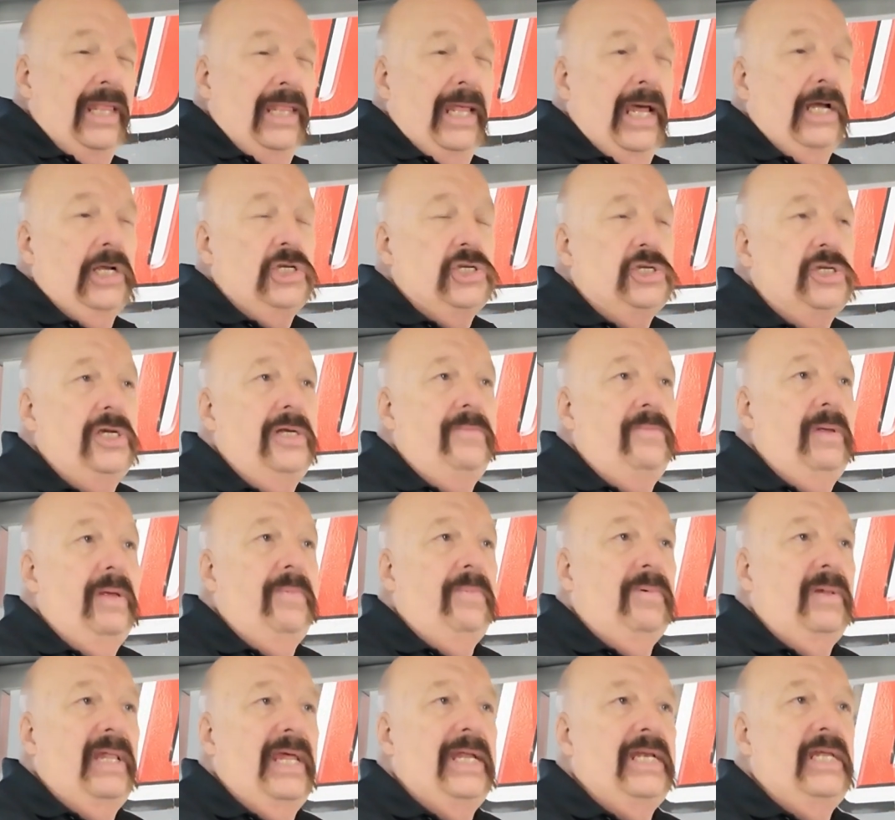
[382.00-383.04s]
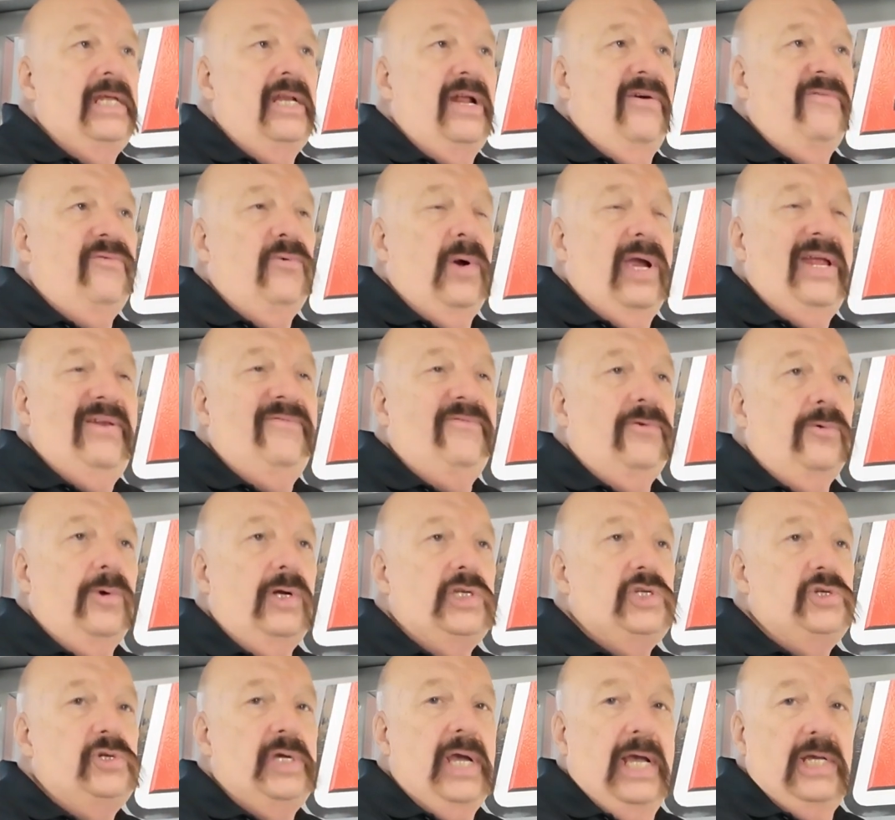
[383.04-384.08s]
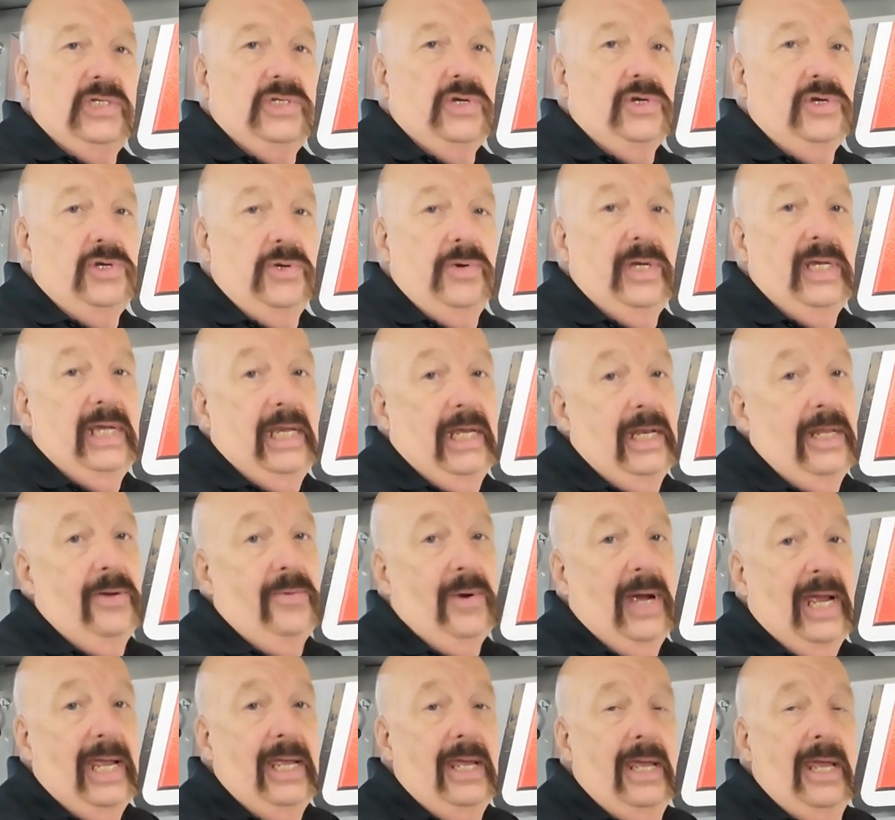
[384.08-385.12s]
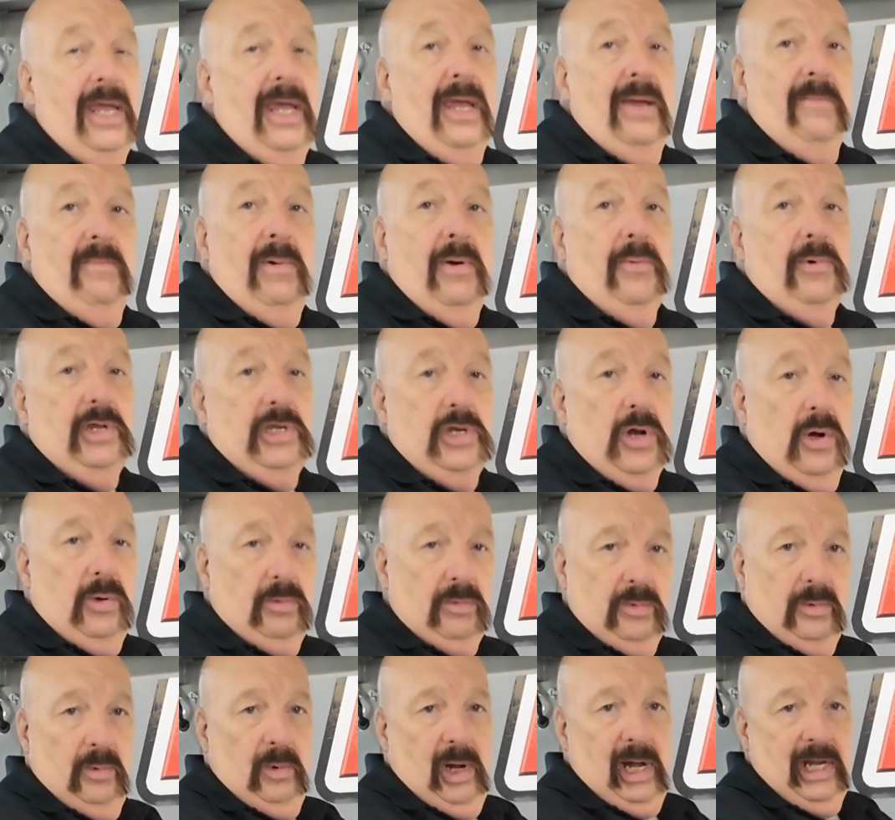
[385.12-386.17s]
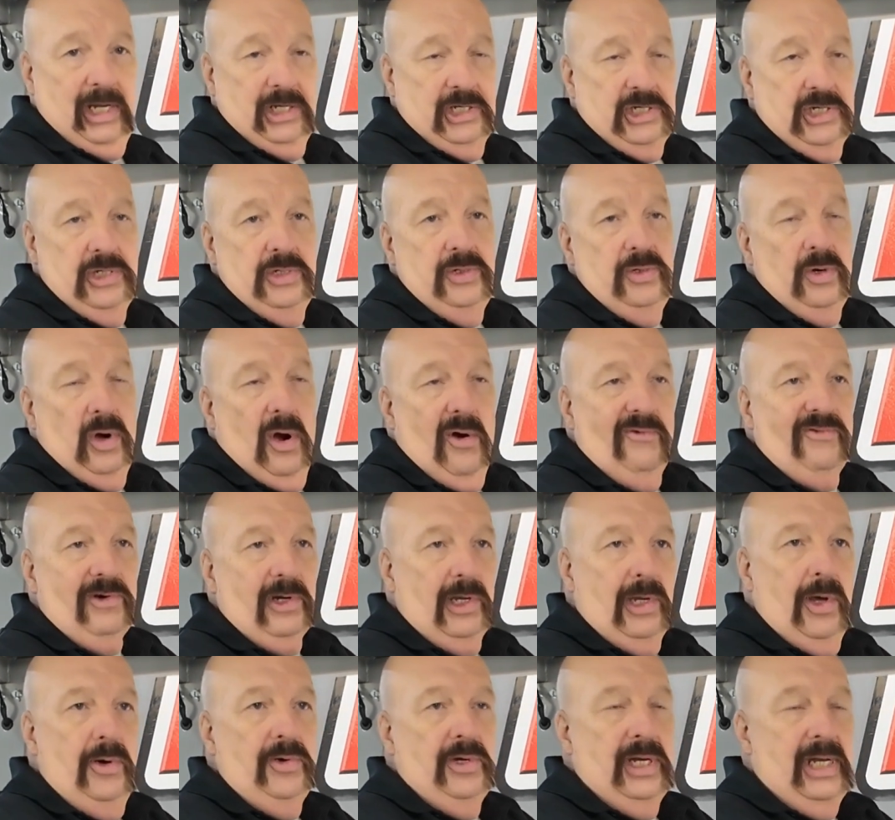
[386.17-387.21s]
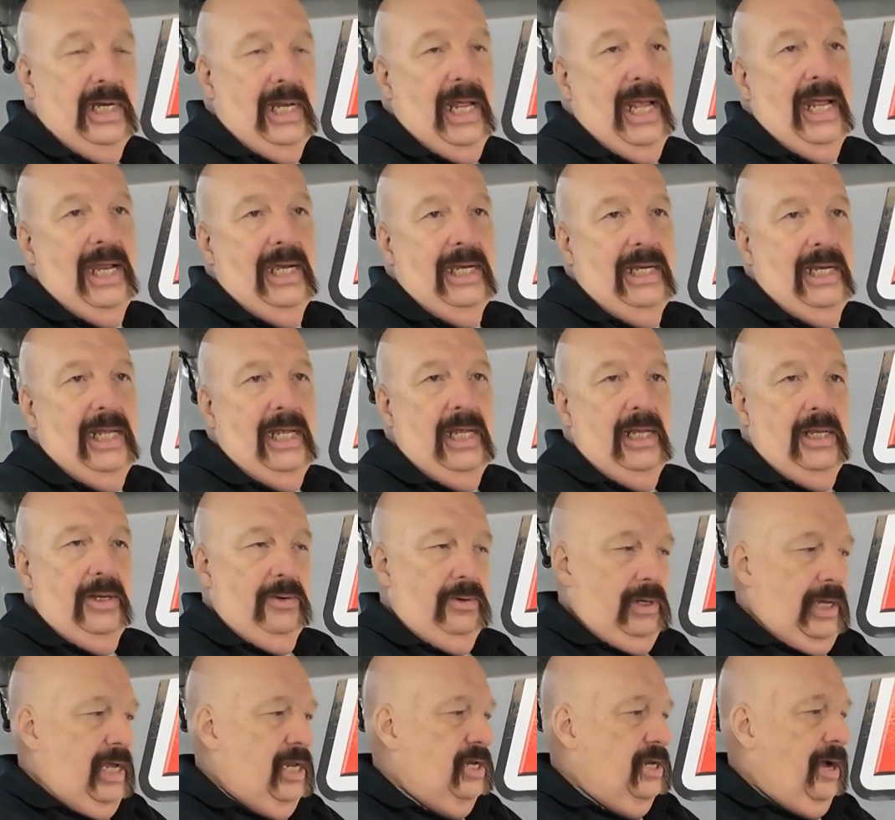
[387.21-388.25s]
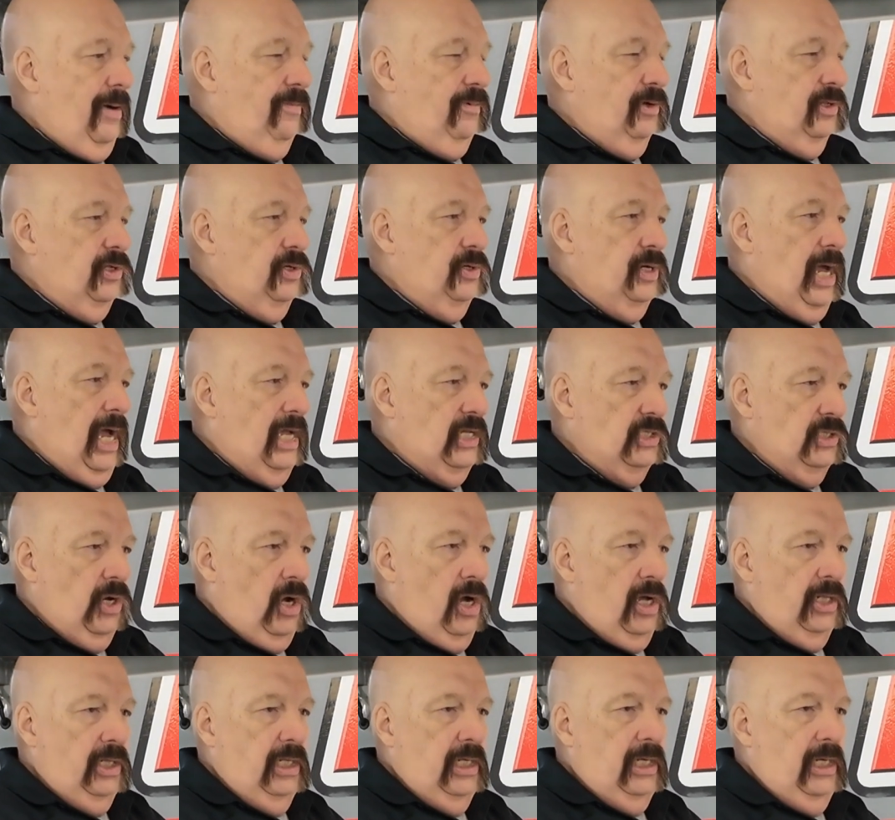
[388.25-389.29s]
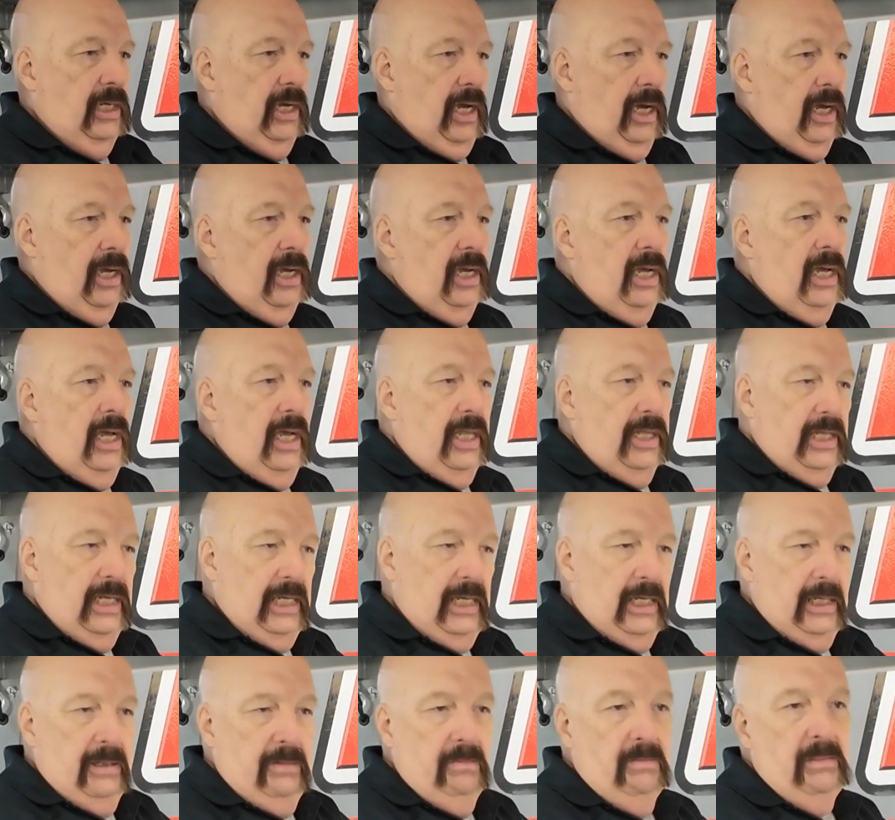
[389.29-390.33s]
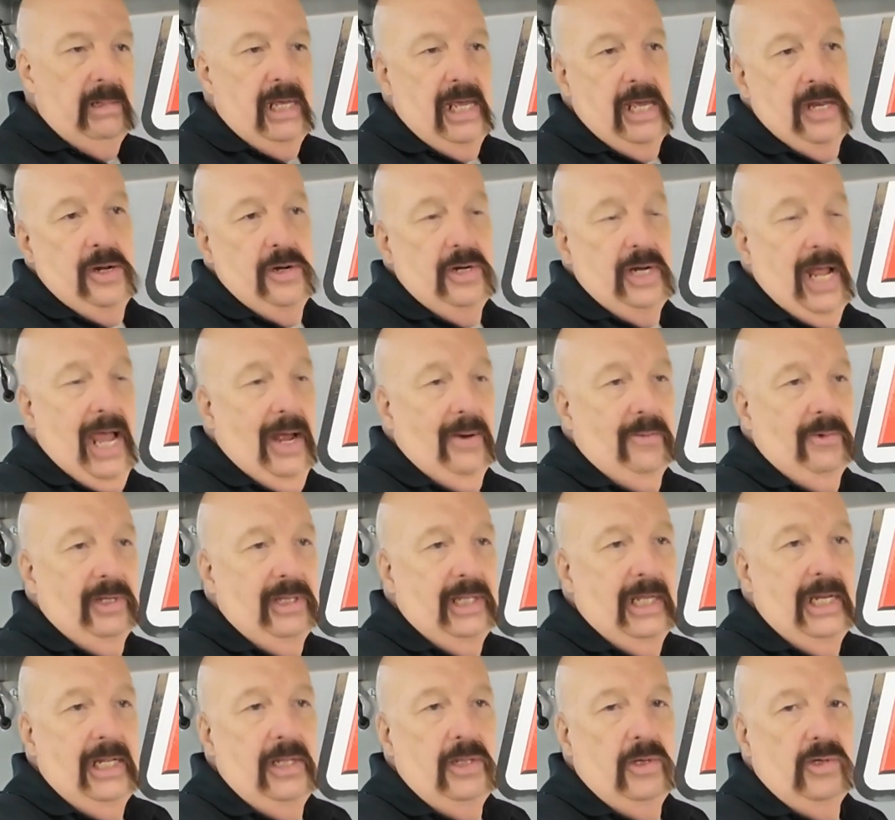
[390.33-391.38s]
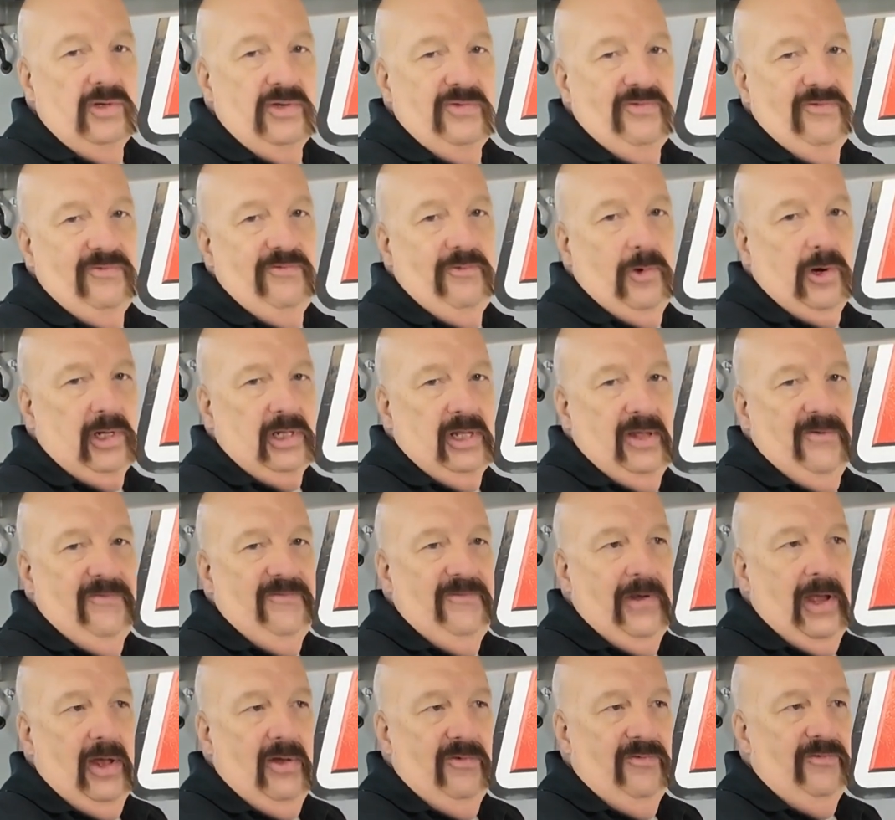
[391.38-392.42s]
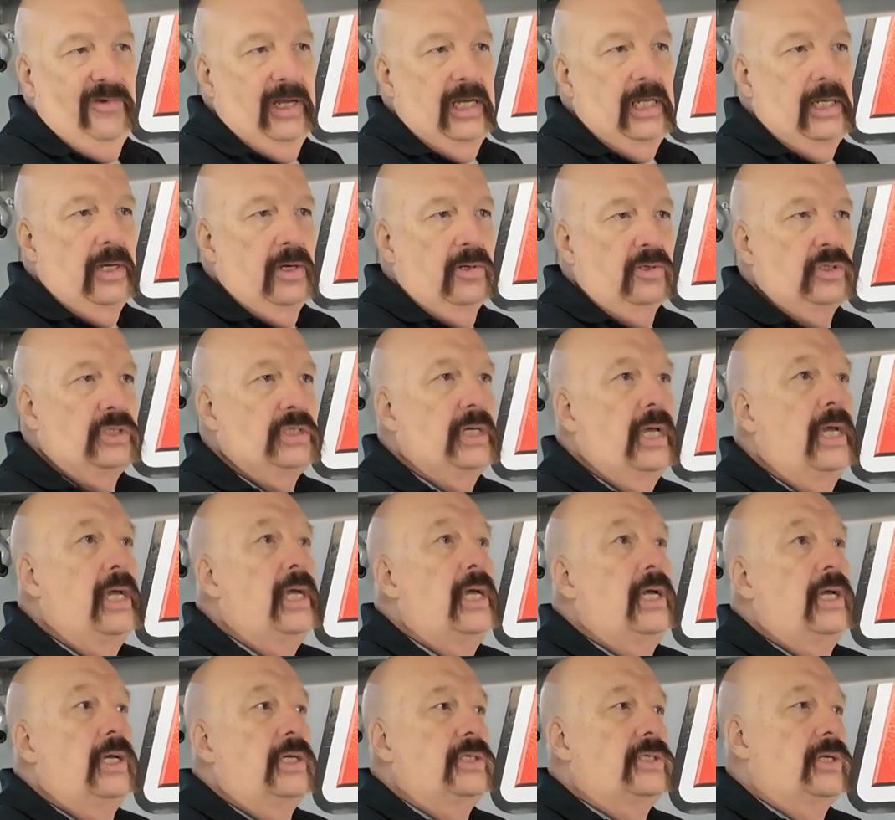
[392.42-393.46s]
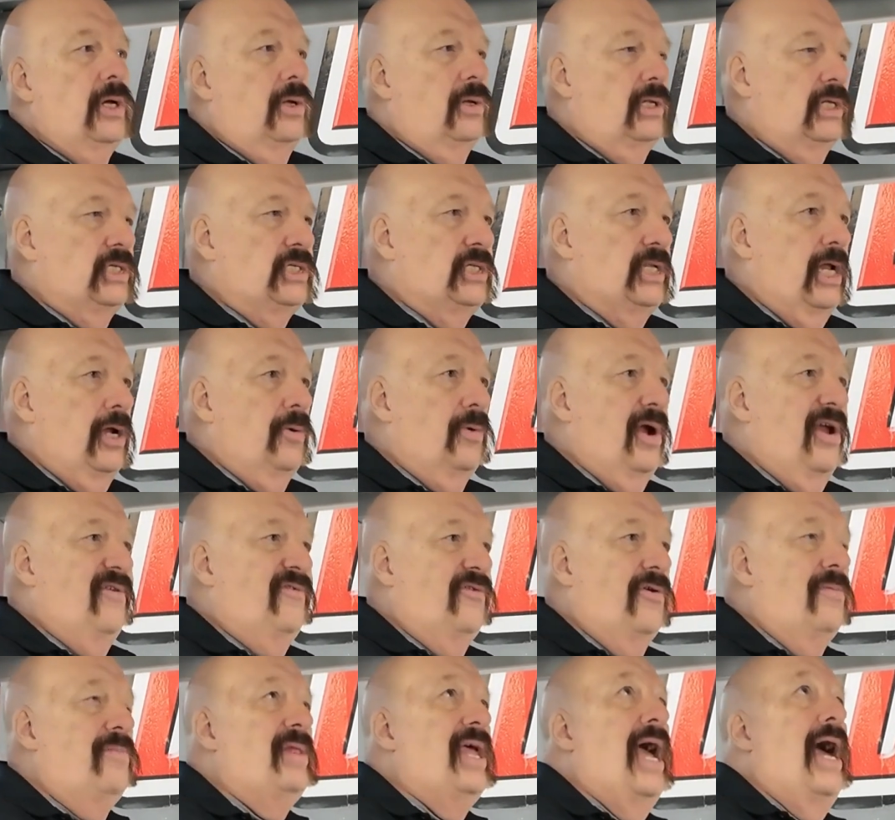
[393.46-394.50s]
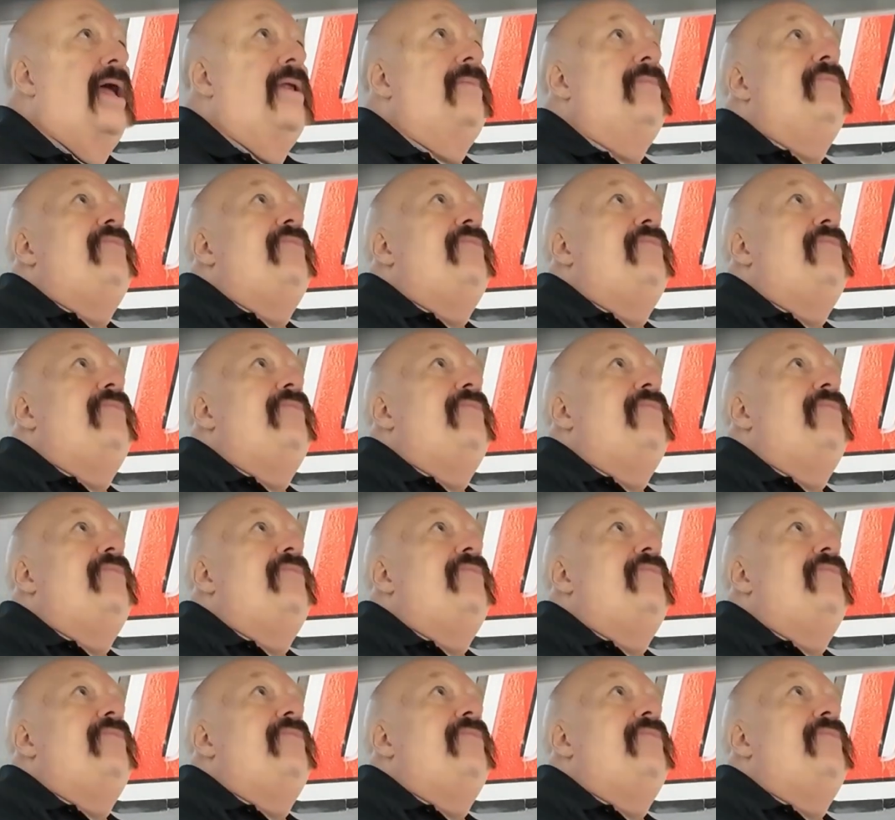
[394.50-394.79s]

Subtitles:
That should be plenty enough weight for what you guys are doing anyway, but we don't want to overload it and end up with you guys on the internet with any of those forklift failed videos. So let's stay away from that.